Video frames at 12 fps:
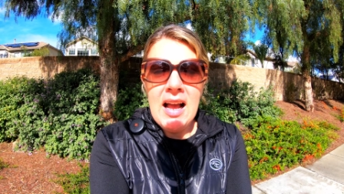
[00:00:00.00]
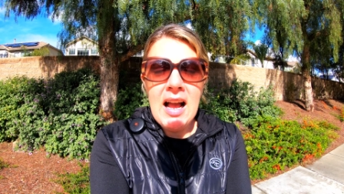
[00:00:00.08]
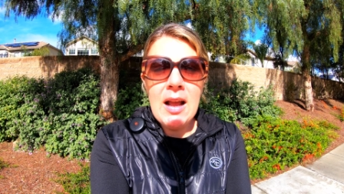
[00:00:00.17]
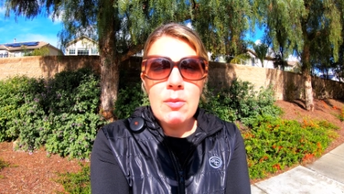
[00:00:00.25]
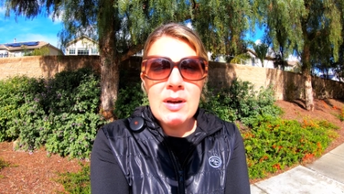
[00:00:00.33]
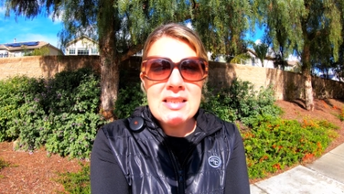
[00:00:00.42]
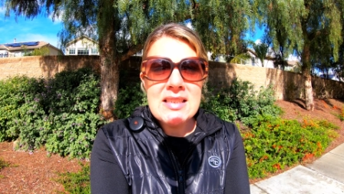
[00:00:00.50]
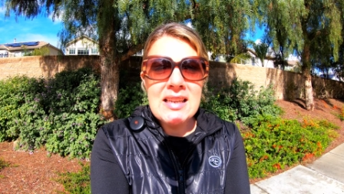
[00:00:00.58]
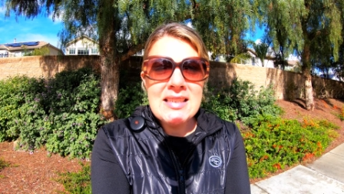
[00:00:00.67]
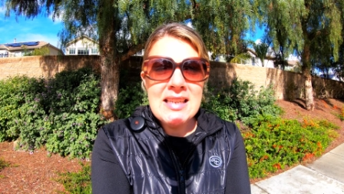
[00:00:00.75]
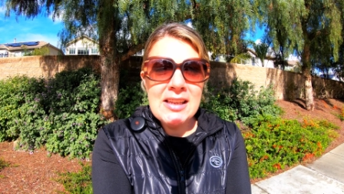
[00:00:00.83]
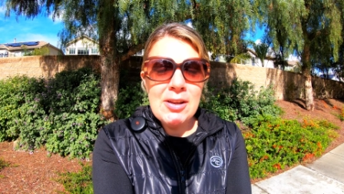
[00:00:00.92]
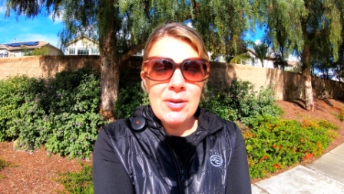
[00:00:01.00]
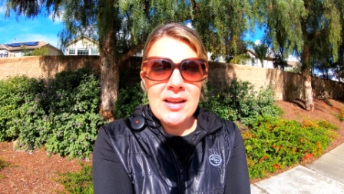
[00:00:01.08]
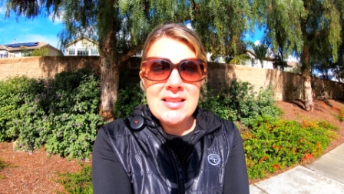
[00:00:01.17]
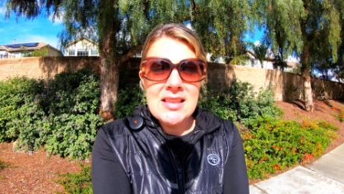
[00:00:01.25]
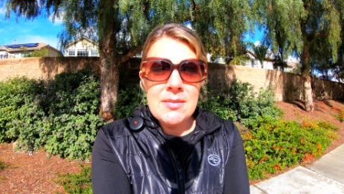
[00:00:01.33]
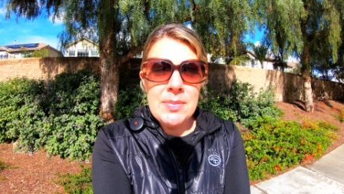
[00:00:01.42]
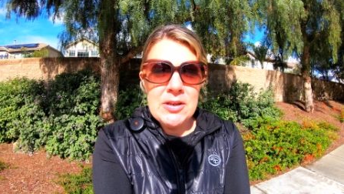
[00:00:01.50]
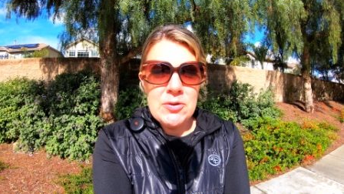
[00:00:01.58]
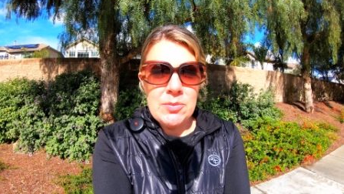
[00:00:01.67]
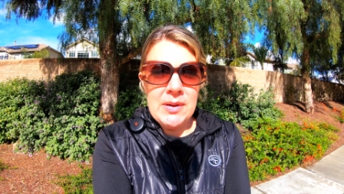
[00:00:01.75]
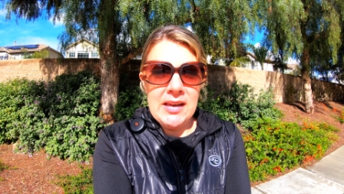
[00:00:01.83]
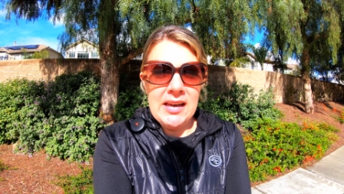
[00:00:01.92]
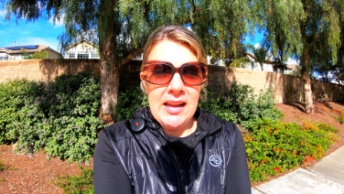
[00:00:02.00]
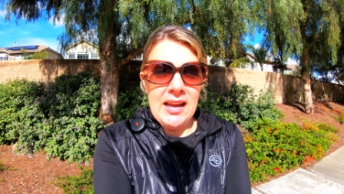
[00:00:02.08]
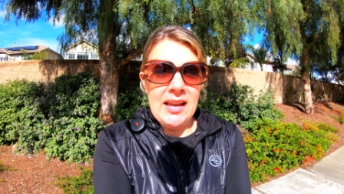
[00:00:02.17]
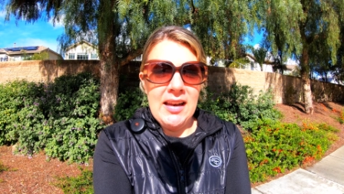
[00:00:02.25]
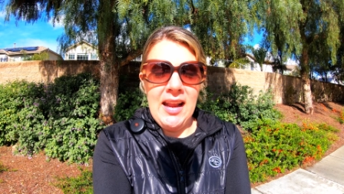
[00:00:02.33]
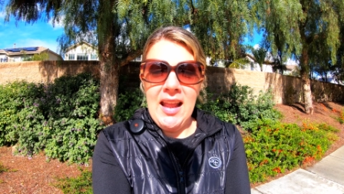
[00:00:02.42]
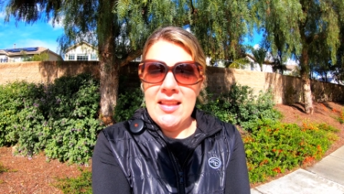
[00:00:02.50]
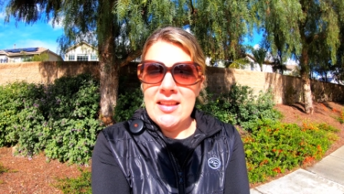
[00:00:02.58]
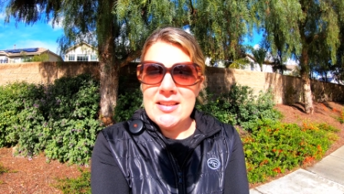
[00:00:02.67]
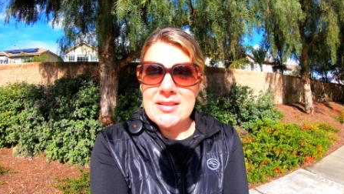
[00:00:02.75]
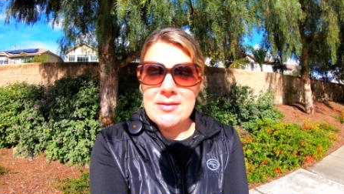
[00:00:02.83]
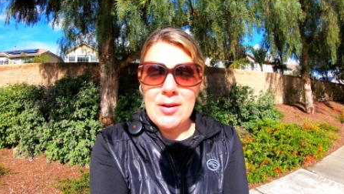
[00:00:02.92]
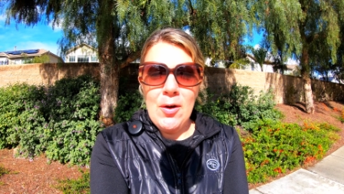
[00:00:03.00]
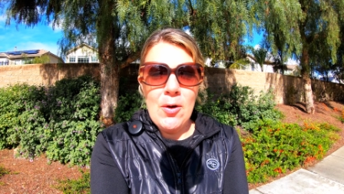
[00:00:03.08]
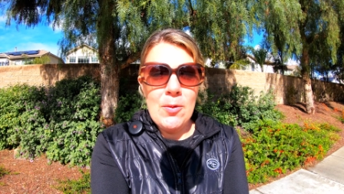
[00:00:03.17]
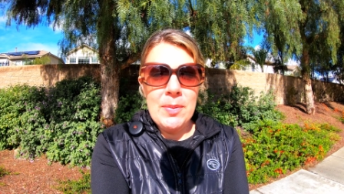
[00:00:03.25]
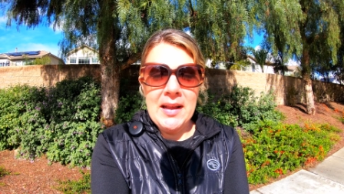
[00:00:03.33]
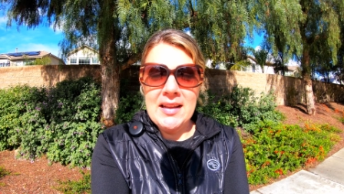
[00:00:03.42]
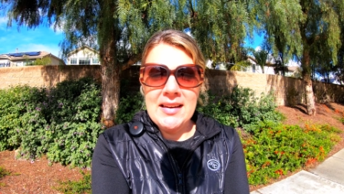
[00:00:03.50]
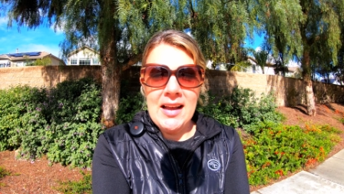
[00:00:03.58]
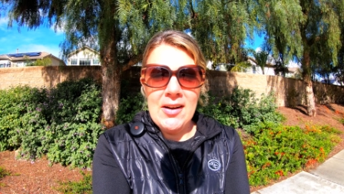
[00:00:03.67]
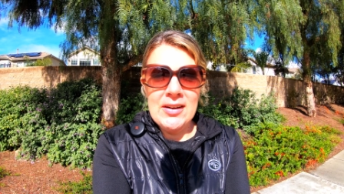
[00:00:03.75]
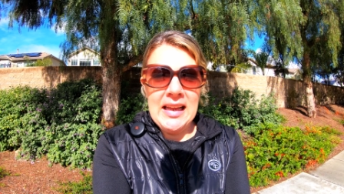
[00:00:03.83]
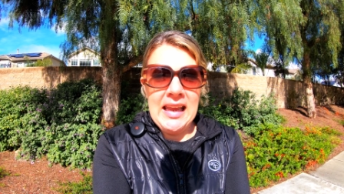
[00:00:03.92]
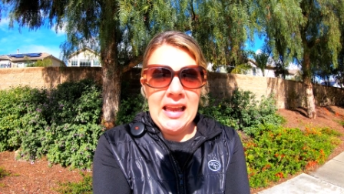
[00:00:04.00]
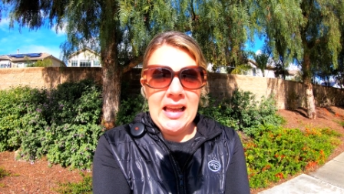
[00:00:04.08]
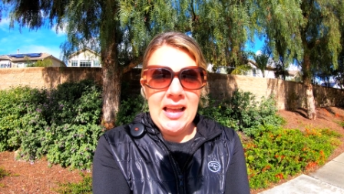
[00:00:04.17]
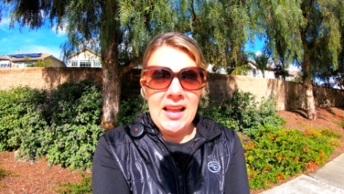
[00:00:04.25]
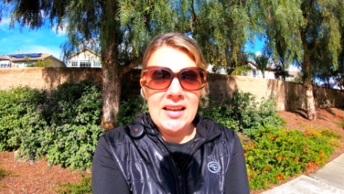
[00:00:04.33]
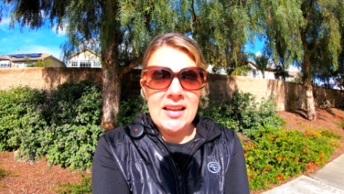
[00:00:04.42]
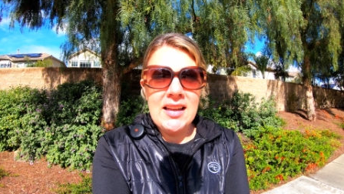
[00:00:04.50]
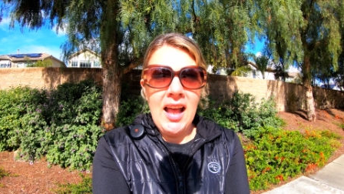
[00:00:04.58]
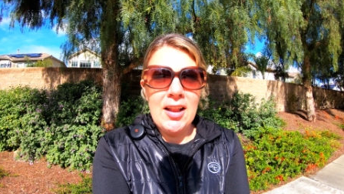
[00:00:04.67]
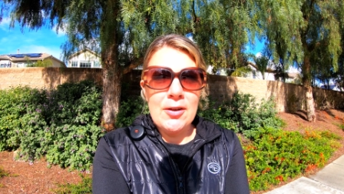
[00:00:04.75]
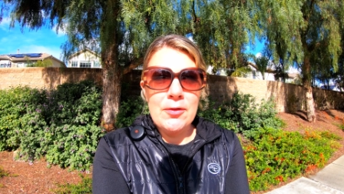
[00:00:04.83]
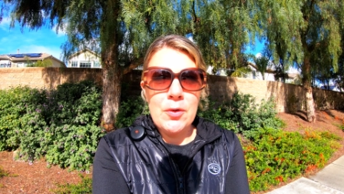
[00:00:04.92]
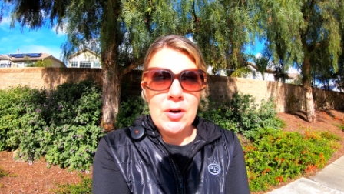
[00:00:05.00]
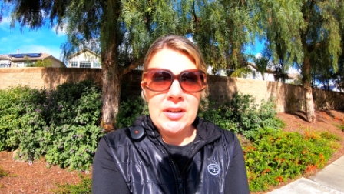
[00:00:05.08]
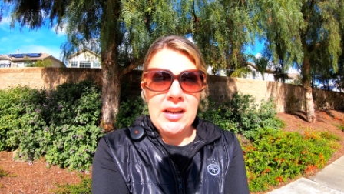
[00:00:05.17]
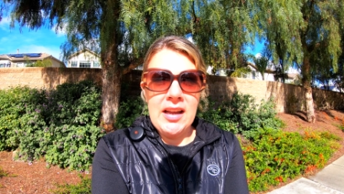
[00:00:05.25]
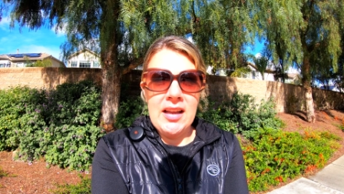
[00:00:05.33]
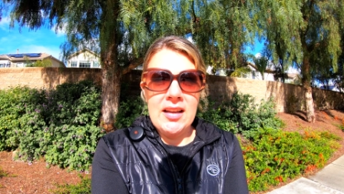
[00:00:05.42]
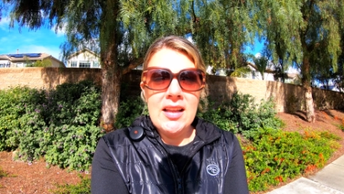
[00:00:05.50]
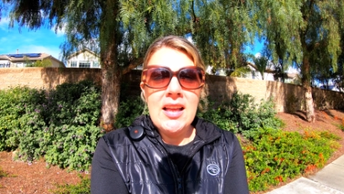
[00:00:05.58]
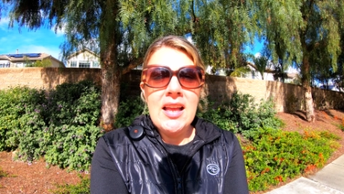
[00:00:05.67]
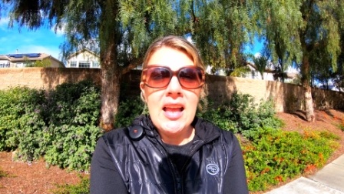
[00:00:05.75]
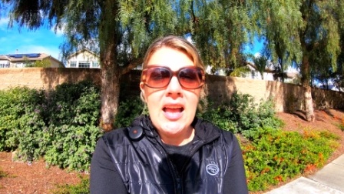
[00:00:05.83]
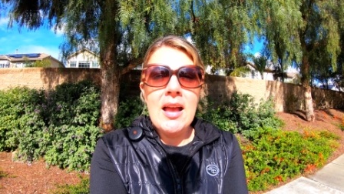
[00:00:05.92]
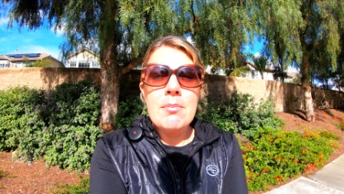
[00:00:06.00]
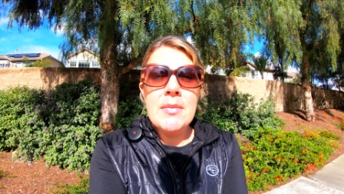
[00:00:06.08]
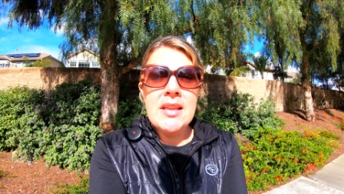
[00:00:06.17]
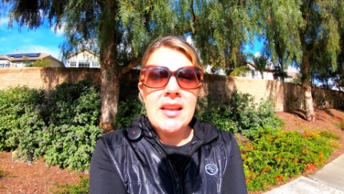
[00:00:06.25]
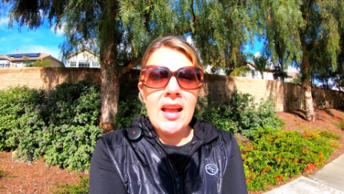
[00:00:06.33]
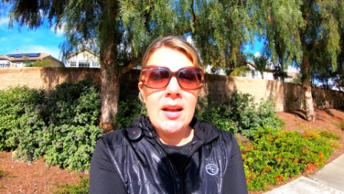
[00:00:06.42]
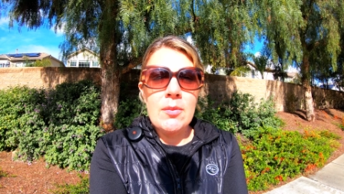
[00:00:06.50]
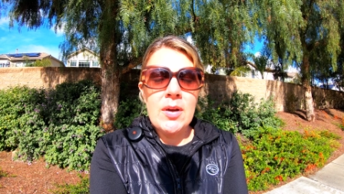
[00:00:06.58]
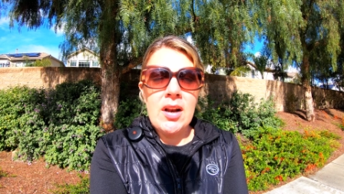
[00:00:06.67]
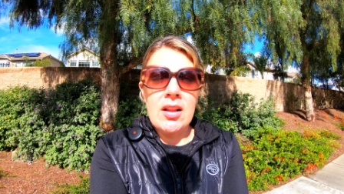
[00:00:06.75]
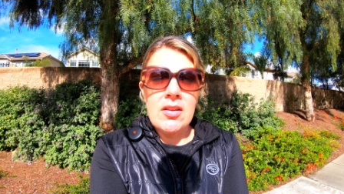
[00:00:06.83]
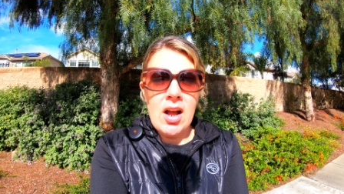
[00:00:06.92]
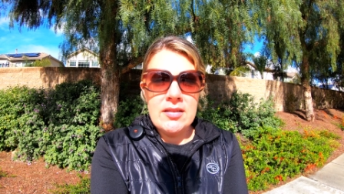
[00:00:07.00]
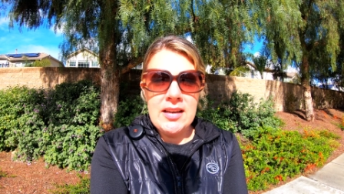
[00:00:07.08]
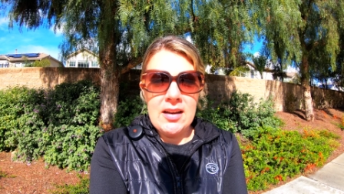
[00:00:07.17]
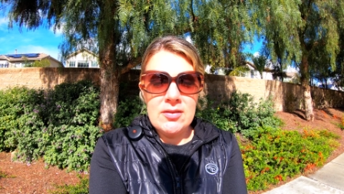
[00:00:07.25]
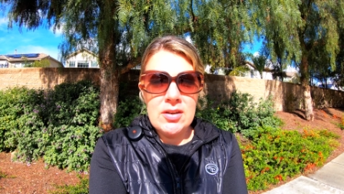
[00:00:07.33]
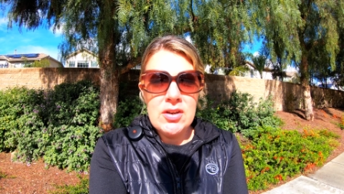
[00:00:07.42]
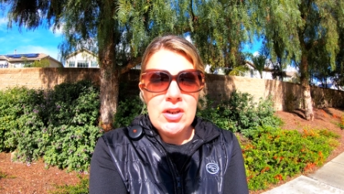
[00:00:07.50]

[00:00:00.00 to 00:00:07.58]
I was going to take you guys to the beach with me today, and I had this whole planned out, and California at midnight went on lockdown.